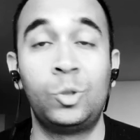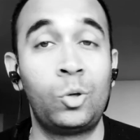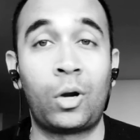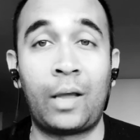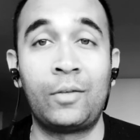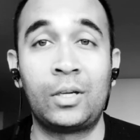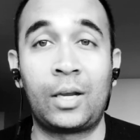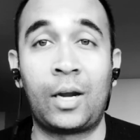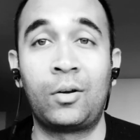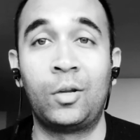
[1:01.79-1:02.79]
you not having to
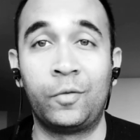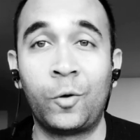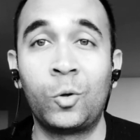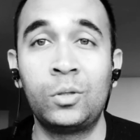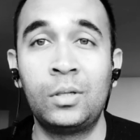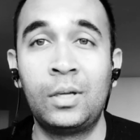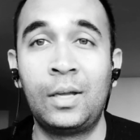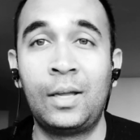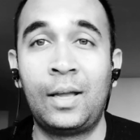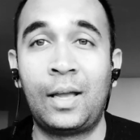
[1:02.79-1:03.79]
carry your phone
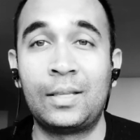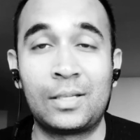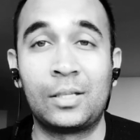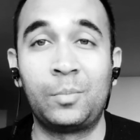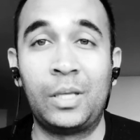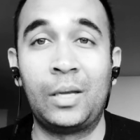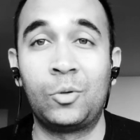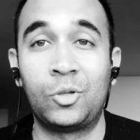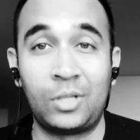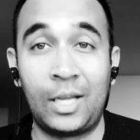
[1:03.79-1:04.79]
and still be
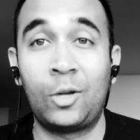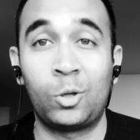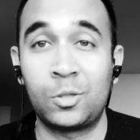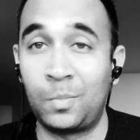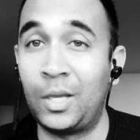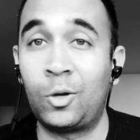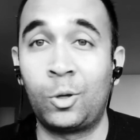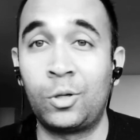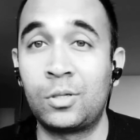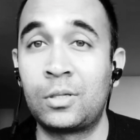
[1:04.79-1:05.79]
able to take calls, make
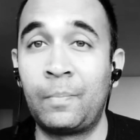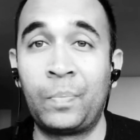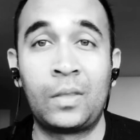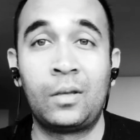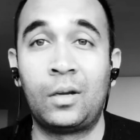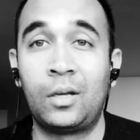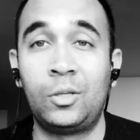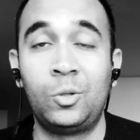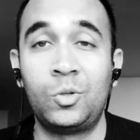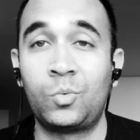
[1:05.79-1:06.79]
calls,
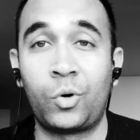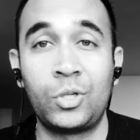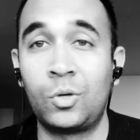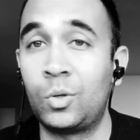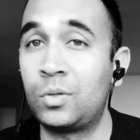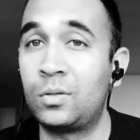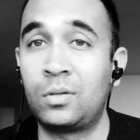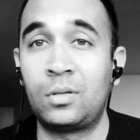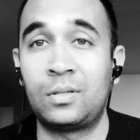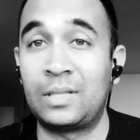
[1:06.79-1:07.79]
use voice
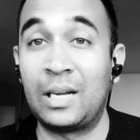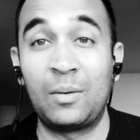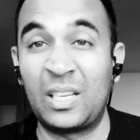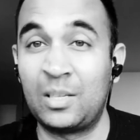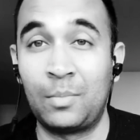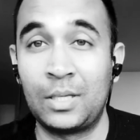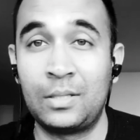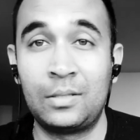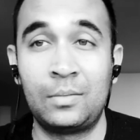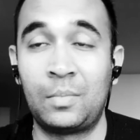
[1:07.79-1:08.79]
notes, send
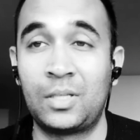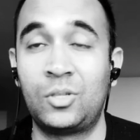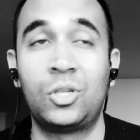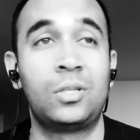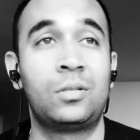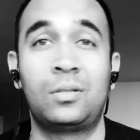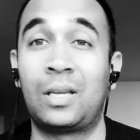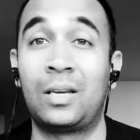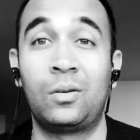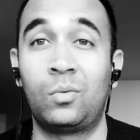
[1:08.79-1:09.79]
SMS messages,
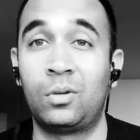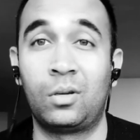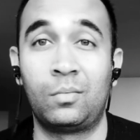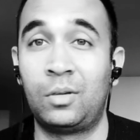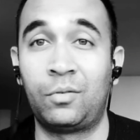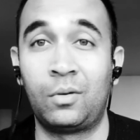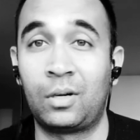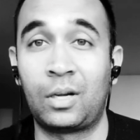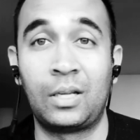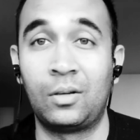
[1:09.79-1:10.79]
send
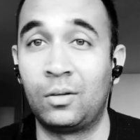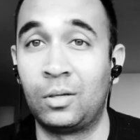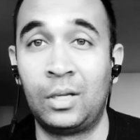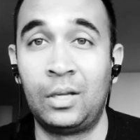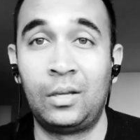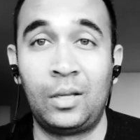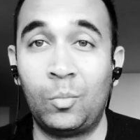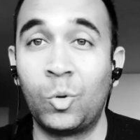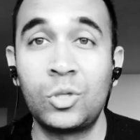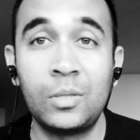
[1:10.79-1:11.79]
different kind of
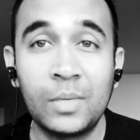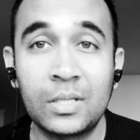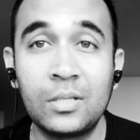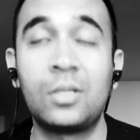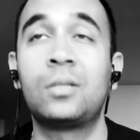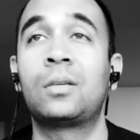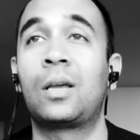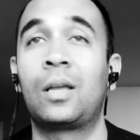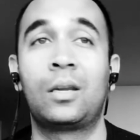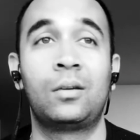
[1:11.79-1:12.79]
emoji messages,
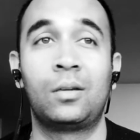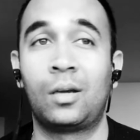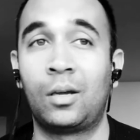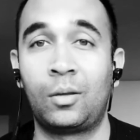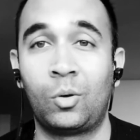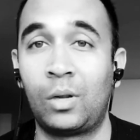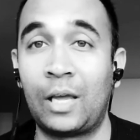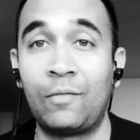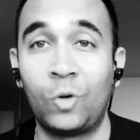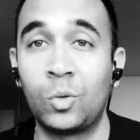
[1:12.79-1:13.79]
and
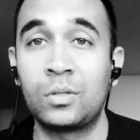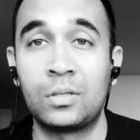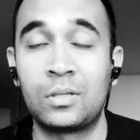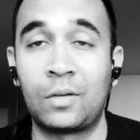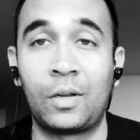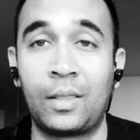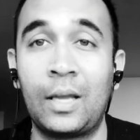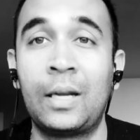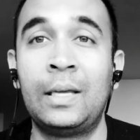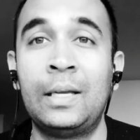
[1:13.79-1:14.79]
live notes and stuff like